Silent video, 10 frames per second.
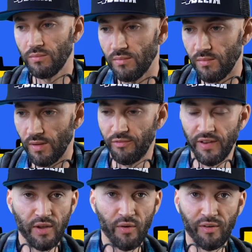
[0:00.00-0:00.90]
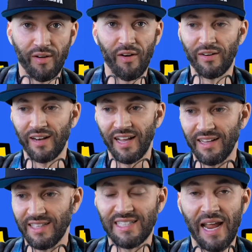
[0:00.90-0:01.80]
video on like
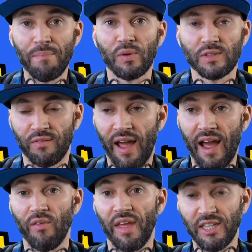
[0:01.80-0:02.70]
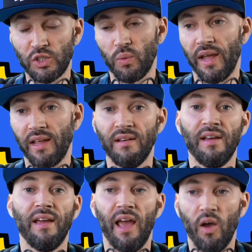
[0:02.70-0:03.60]
examples of how the HOA
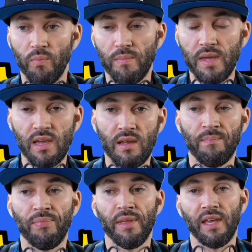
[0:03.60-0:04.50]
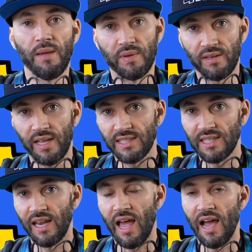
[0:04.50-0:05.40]
helped me keep the tenants
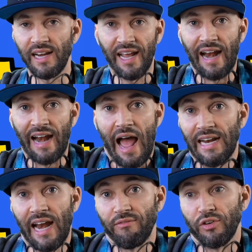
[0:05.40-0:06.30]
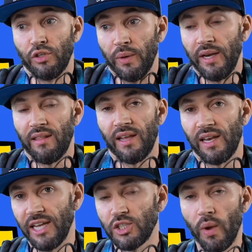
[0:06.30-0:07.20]
in line, and I didn't have to do anything, and
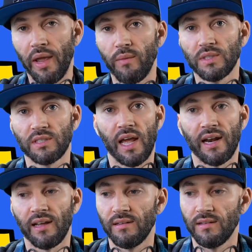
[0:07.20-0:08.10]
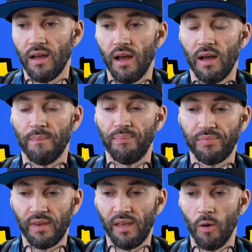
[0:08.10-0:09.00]
the HOA was kind of
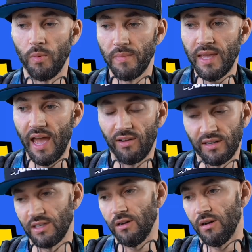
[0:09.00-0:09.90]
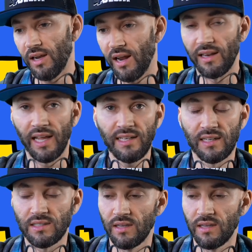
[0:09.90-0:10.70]
helping me out, and I was like, oh, I kind of like this.